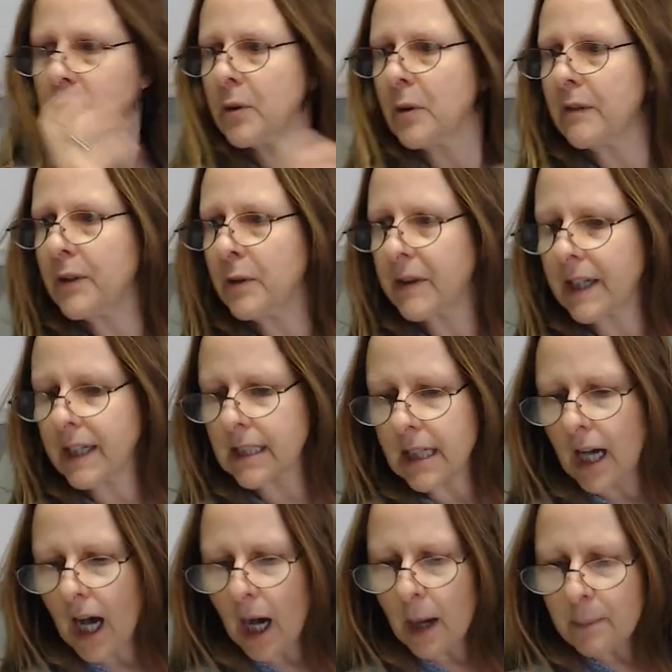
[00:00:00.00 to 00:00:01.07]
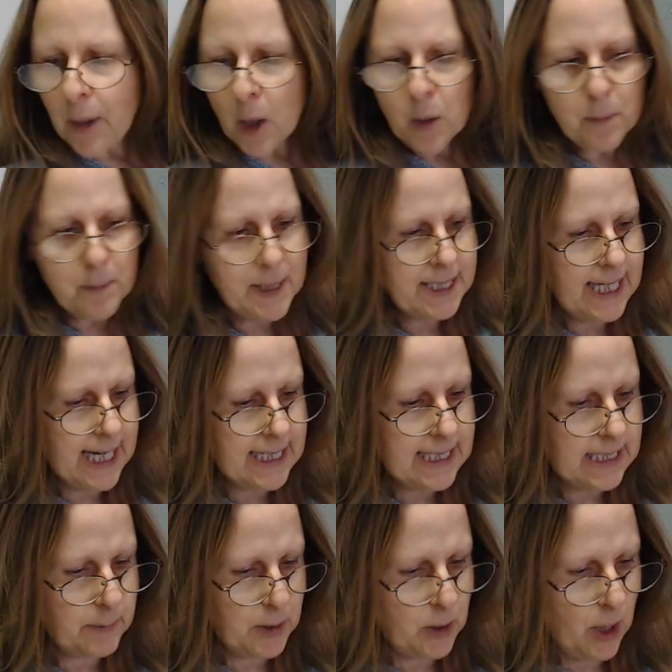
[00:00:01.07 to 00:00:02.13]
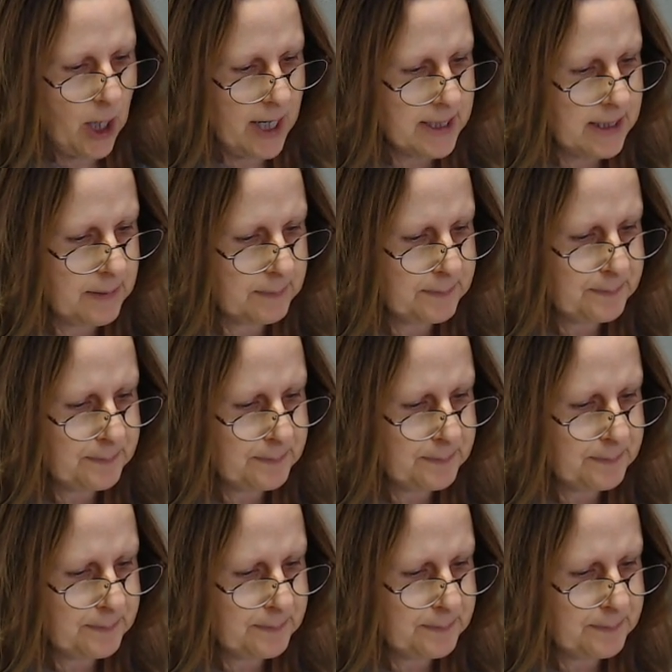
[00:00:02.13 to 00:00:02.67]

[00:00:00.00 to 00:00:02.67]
through a few things. A boatman takes them across.